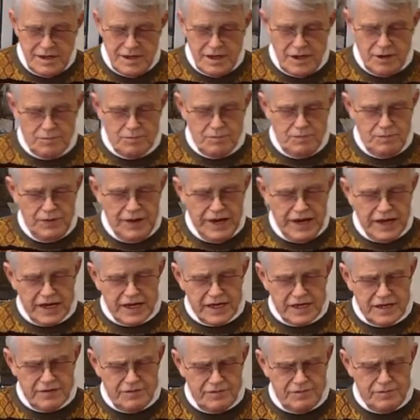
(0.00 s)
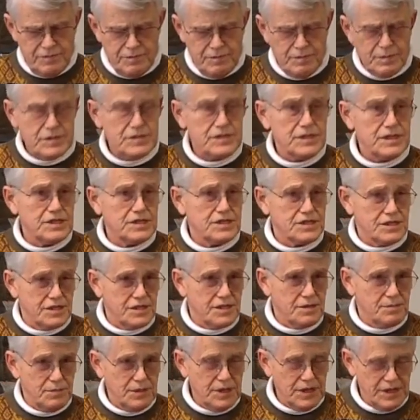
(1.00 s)
A negative position
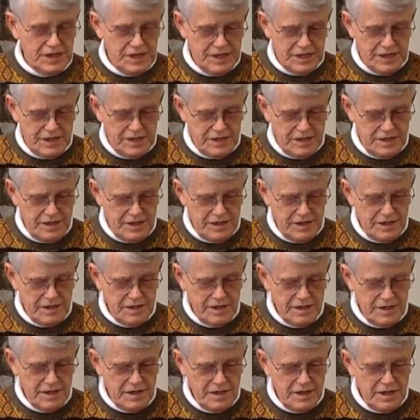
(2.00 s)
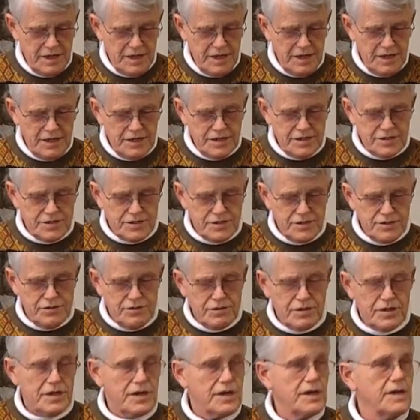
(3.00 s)
to be in. True
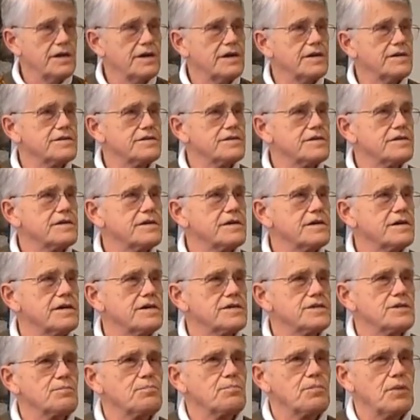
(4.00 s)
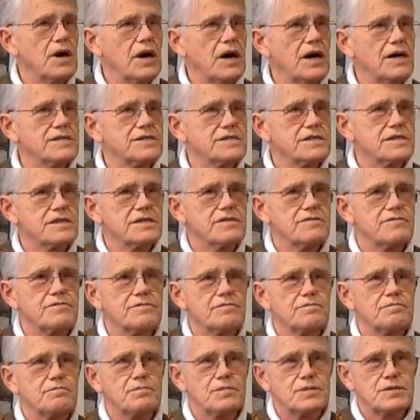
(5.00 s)
goodness is a positive
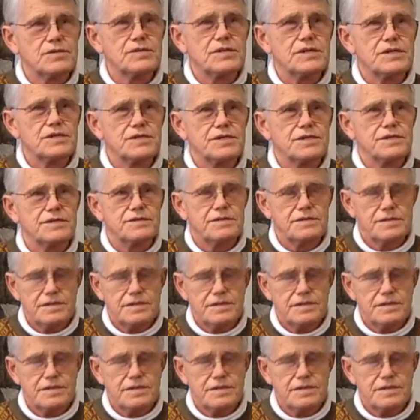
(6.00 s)
position.